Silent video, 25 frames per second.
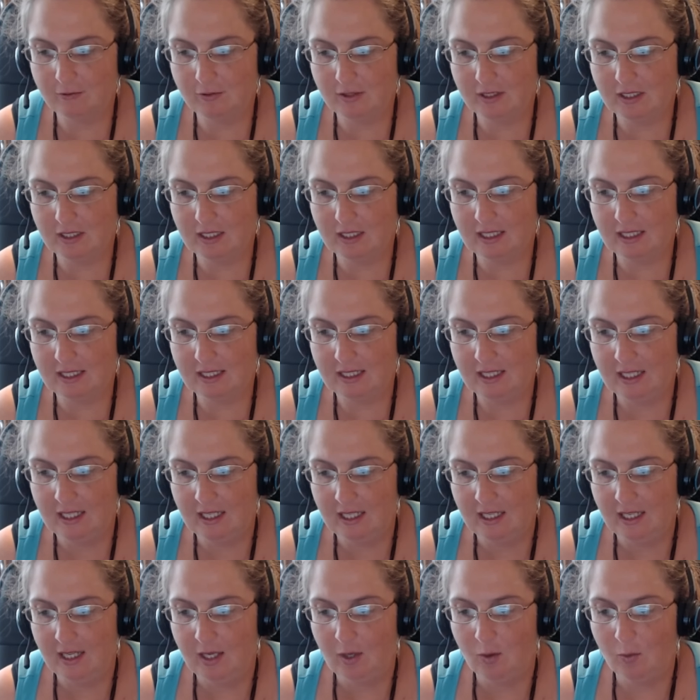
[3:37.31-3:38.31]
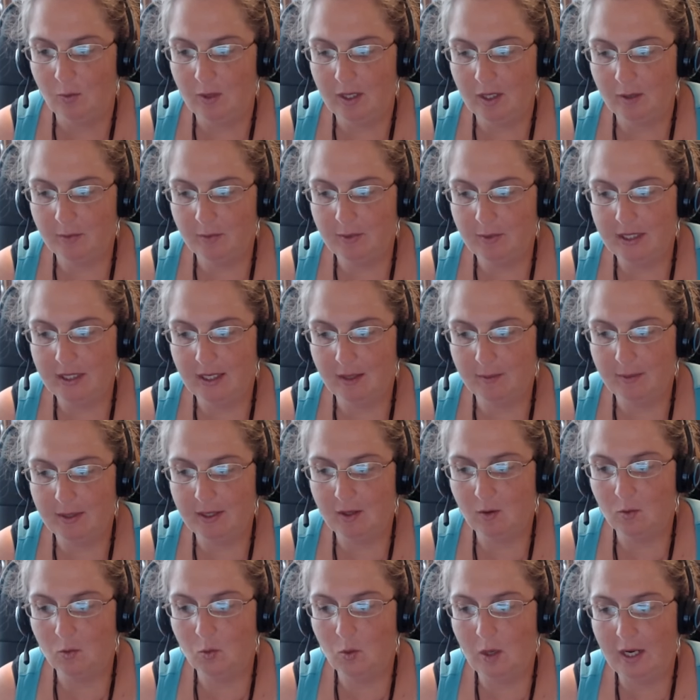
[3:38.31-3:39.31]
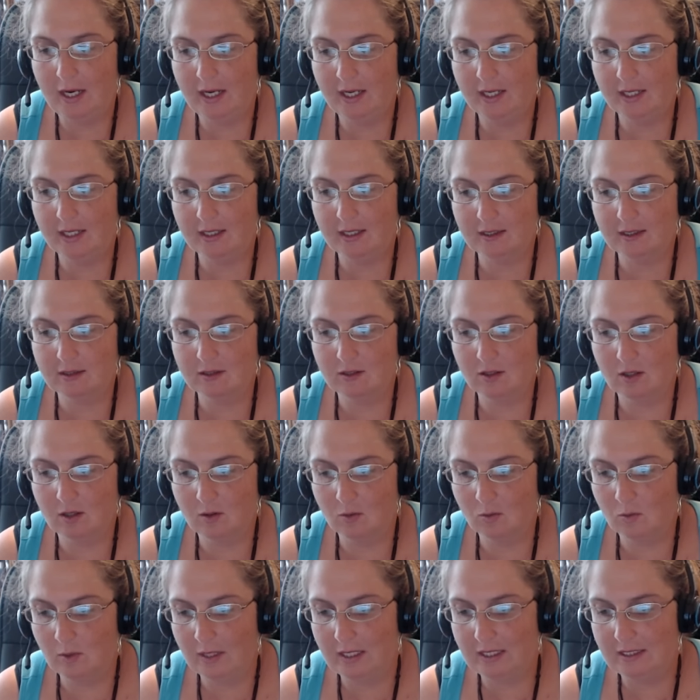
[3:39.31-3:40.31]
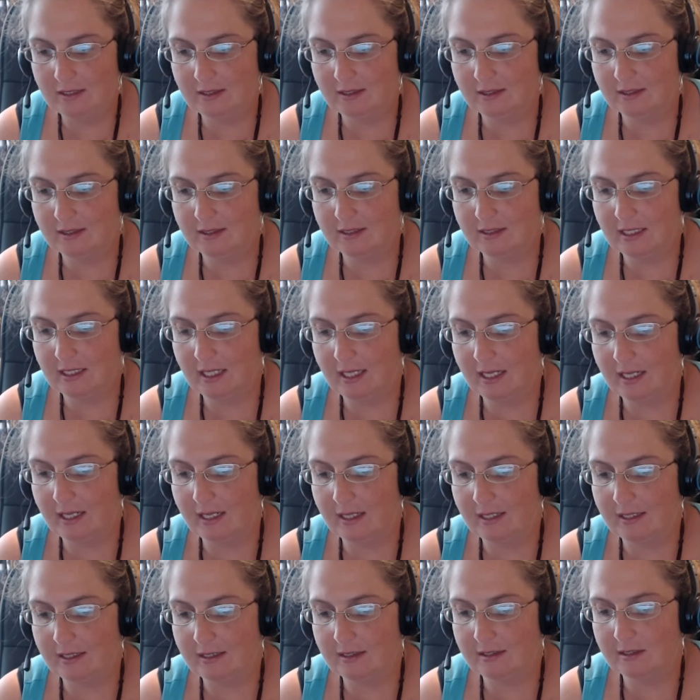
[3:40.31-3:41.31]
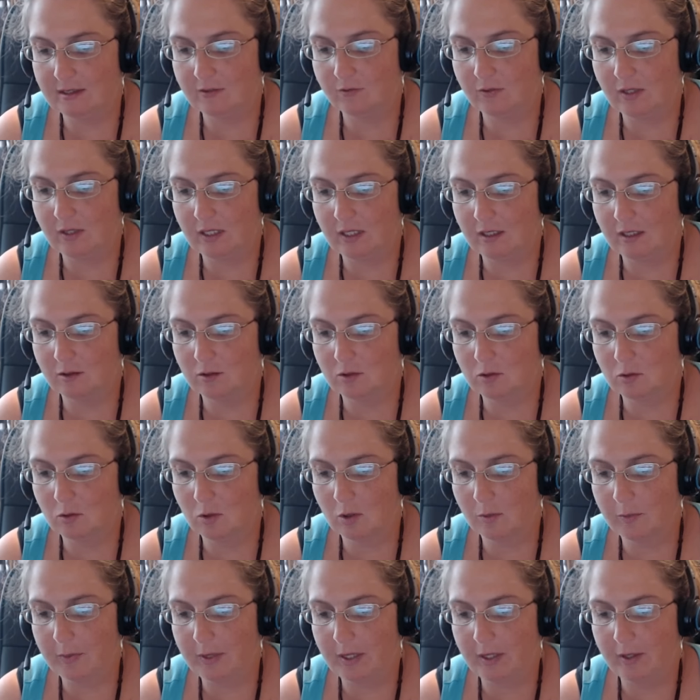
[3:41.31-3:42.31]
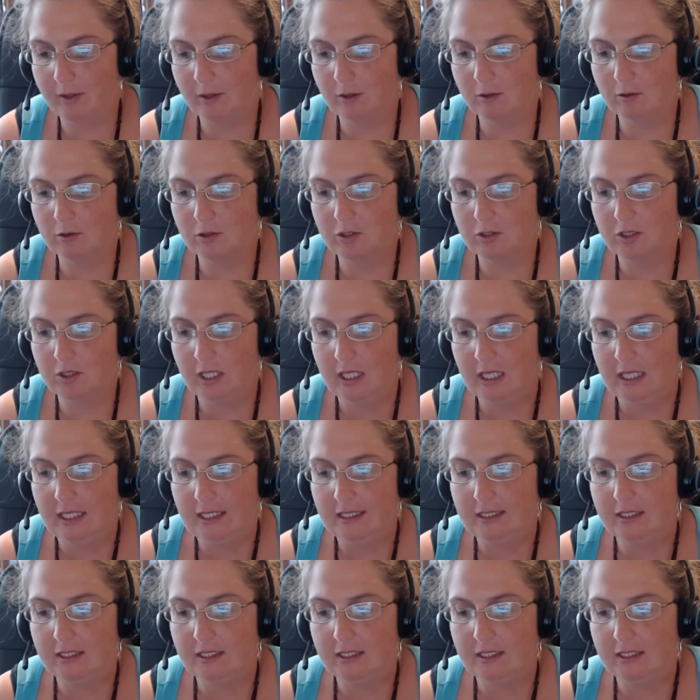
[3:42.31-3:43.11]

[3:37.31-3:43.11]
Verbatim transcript: I feel like we are becoming awakened on Wednesdays, fellow Scorpios,